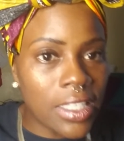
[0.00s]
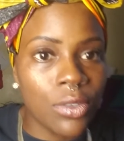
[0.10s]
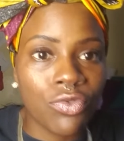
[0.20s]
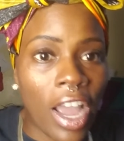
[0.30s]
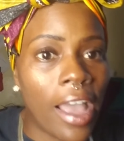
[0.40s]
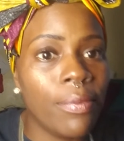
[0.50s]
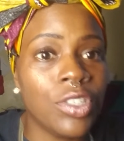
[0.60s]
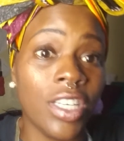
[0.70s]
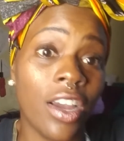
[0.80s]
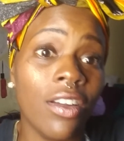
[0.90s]
subscribe,
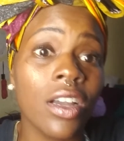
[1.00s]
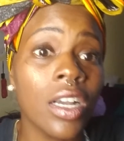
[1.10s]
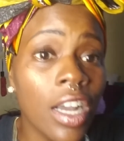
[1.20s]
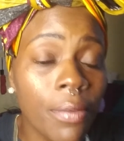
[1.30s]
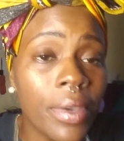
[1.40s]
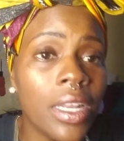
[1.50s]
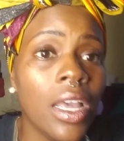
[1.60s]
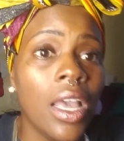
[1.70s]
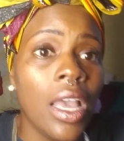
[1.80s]
share, comment.